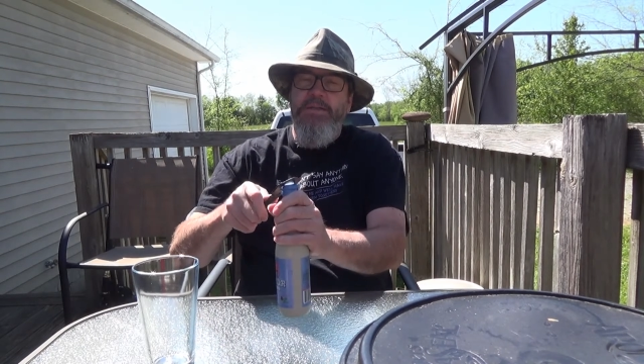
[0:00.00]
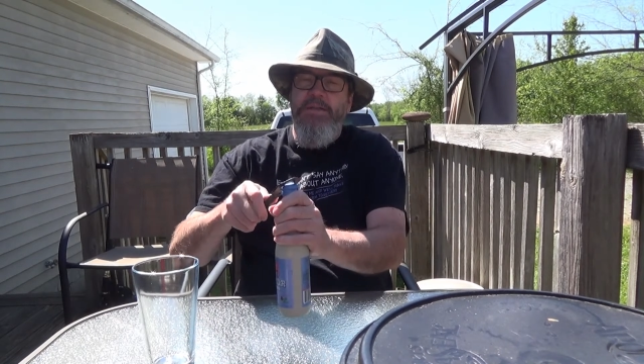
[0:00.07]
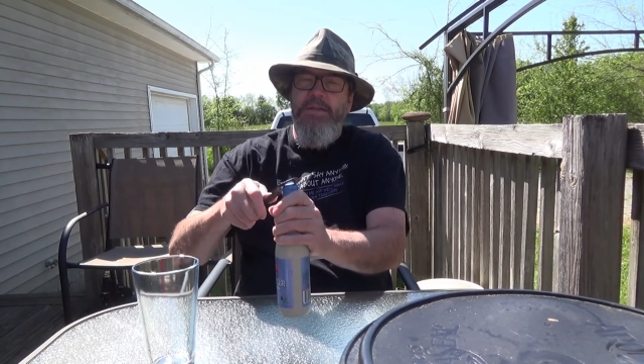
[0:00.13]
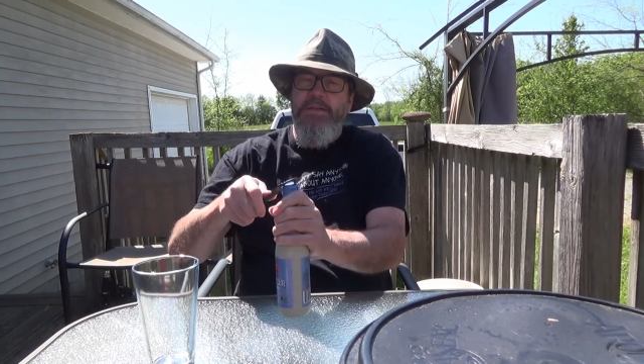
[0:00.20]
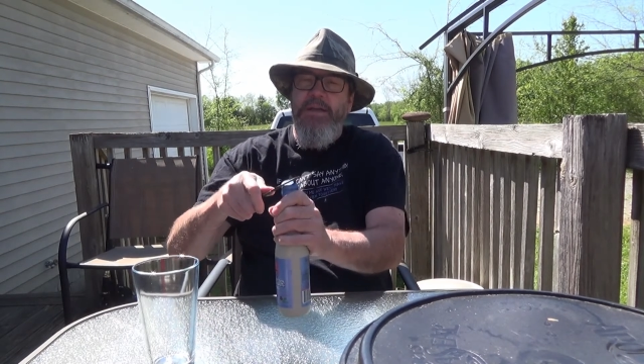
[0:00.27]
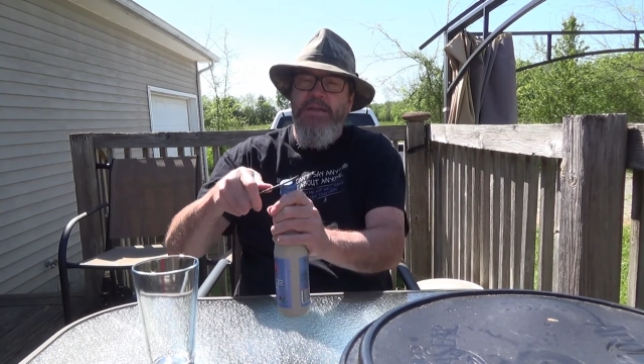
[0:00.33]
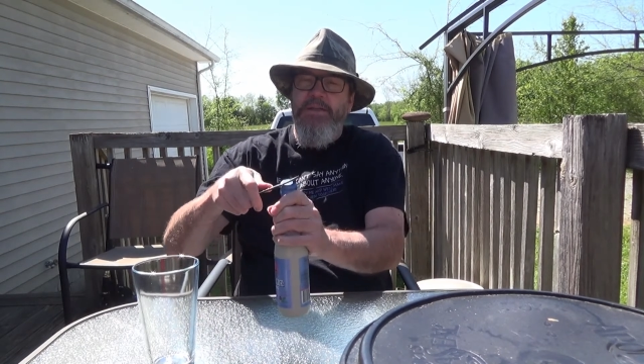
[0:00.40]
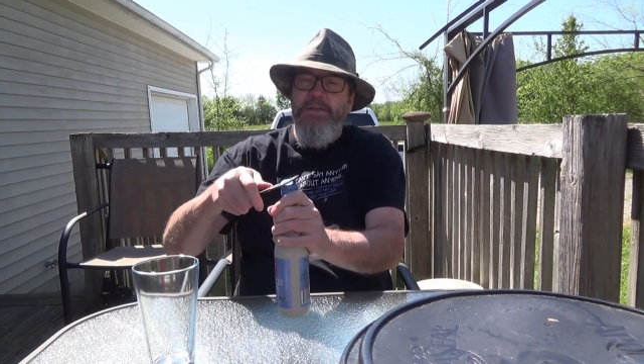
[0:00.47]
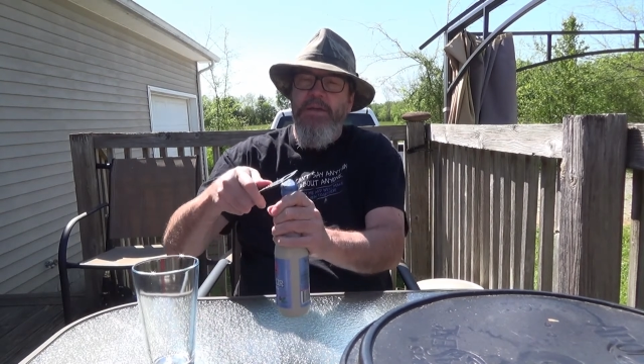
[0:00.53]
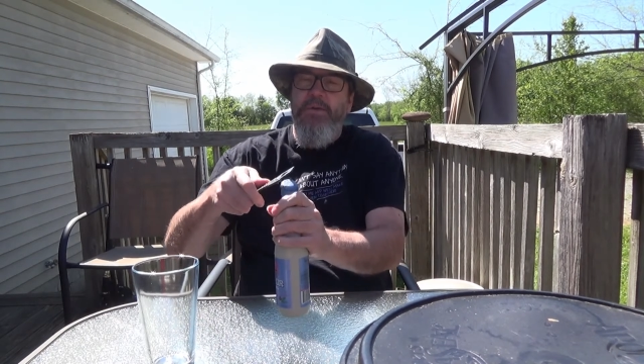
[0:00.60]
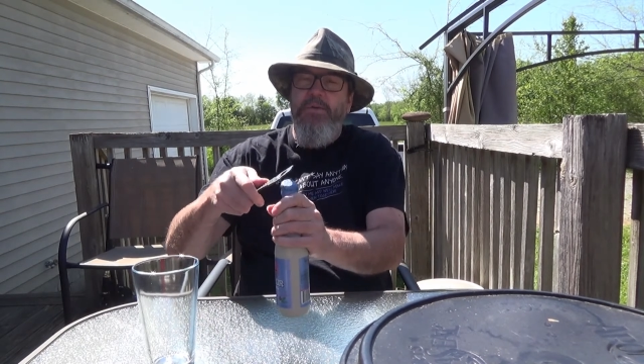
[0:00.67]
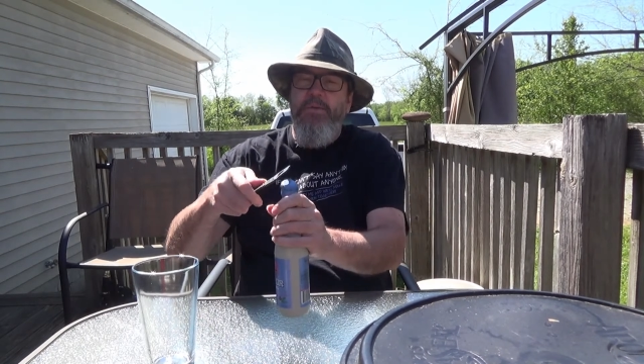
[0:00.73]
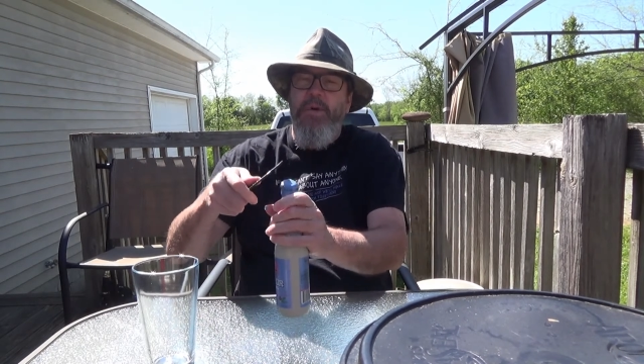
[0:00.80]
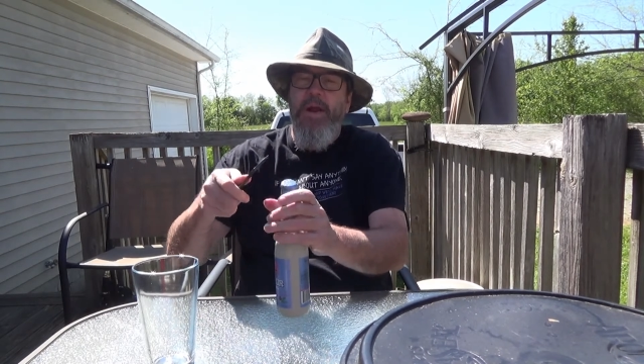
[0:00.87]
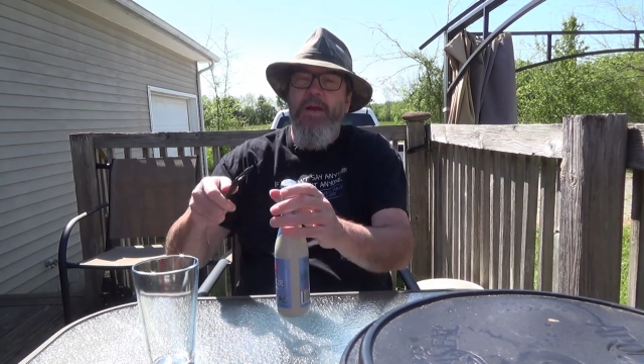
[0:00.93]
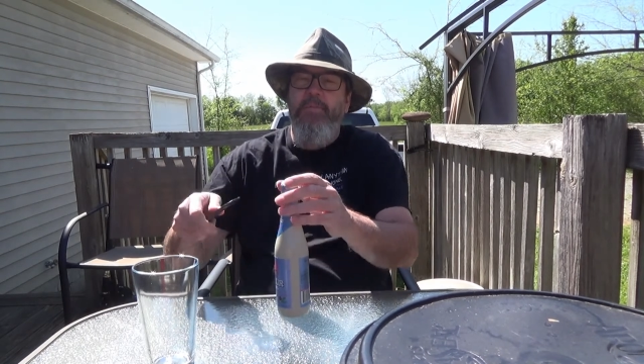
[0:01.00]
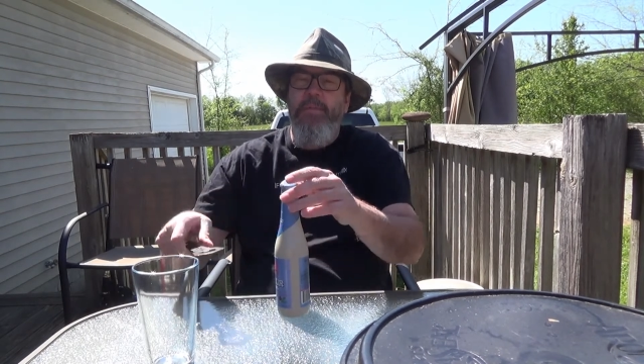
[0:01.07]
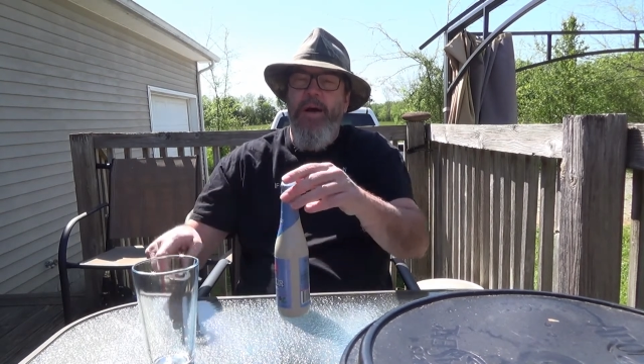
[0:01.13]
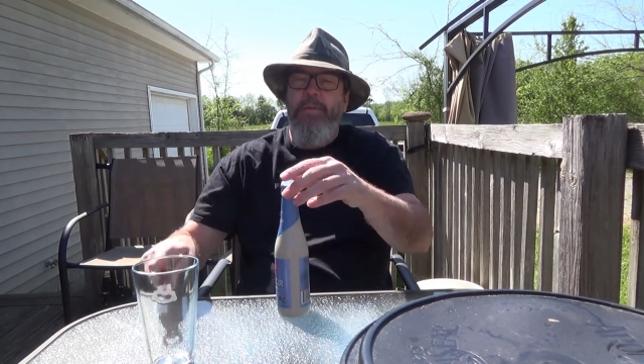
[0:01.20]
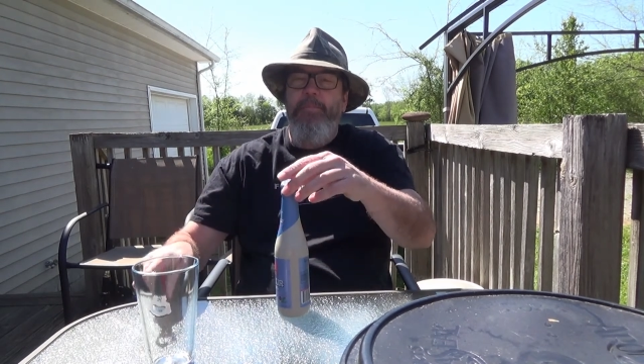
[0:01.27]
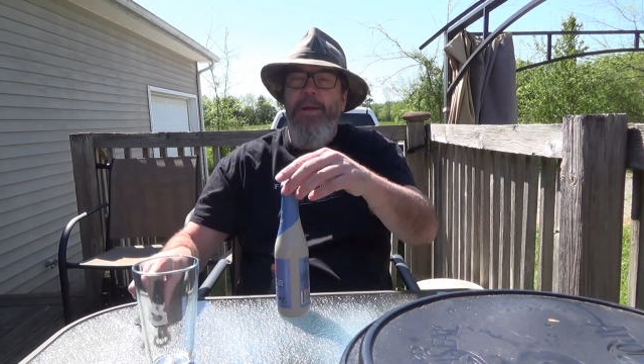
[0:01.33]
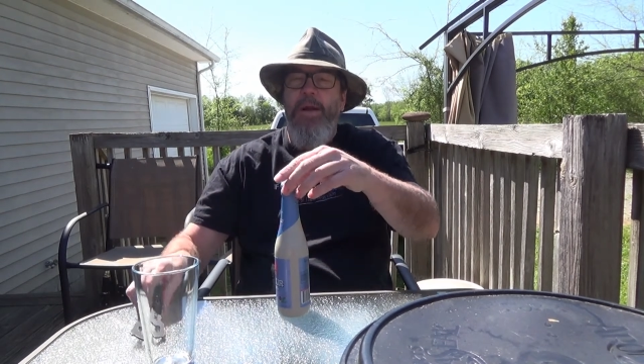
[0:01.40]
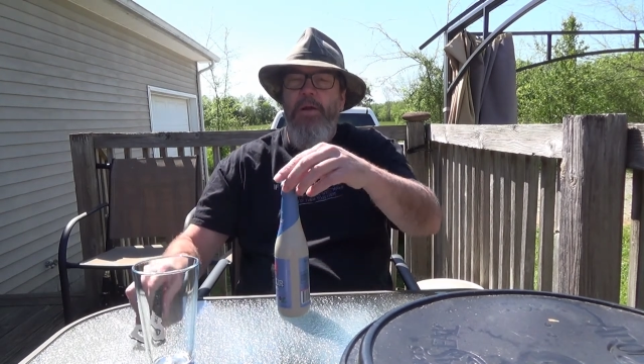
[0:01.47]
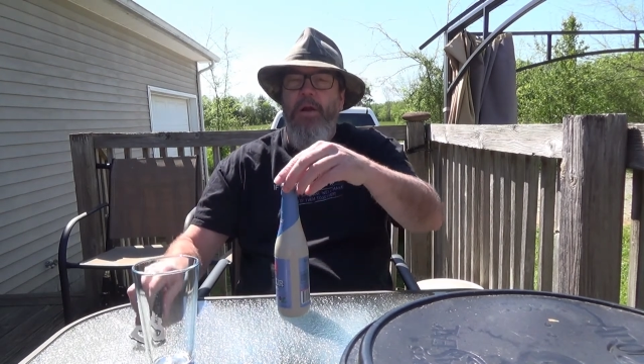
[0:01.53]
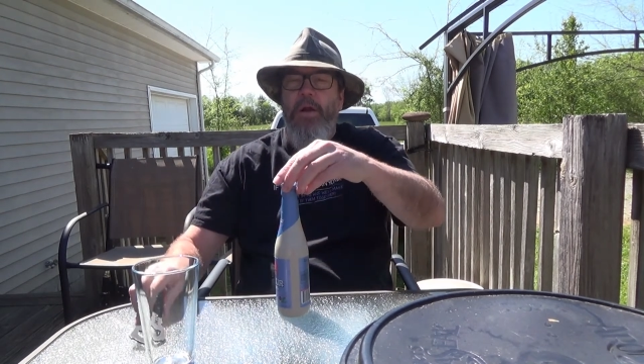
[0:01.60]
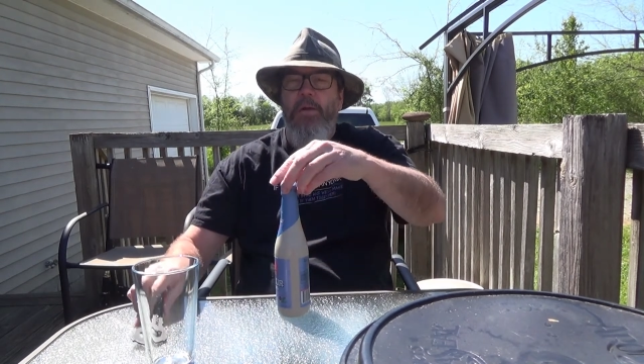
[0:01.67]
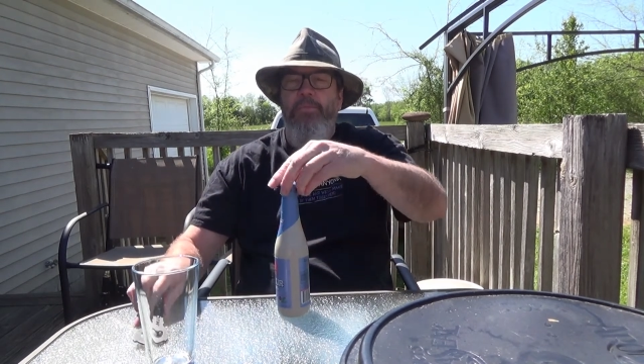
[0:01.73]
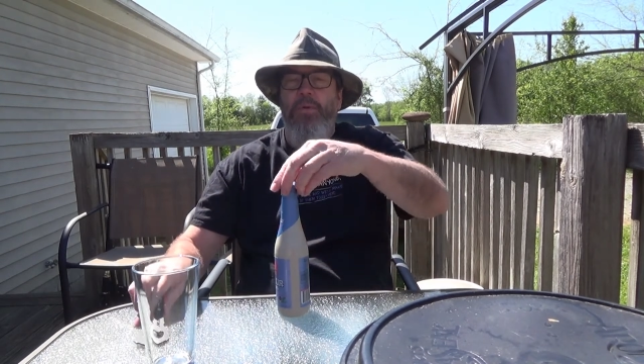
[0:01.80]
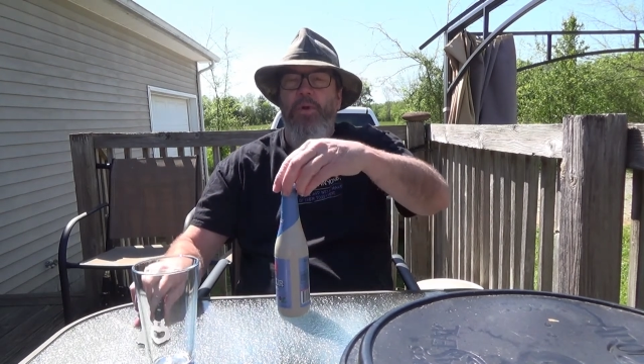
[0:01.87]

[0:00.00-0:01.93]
since I still don't have my beer club